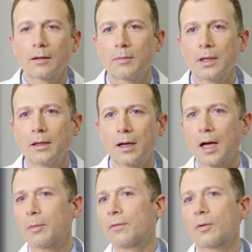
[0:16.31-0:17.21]
and be a
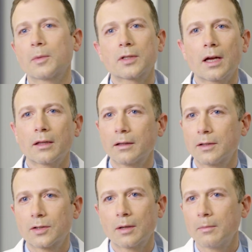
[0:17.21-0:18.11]
high performance
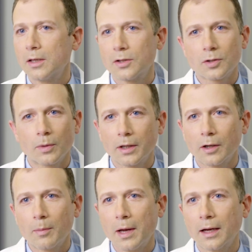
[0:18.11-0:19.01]
athlete, some may just want to
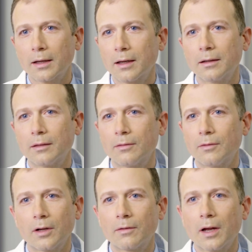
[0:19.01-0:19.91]
go back
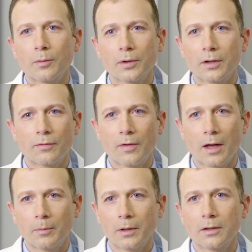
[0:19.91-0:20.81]
and run around with their
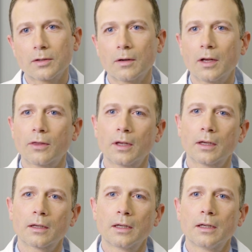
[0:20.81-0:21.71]
family. So I
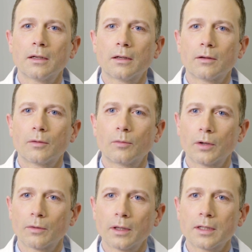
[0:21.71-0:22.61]
think
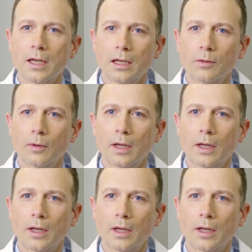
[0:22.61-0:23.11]
we really take into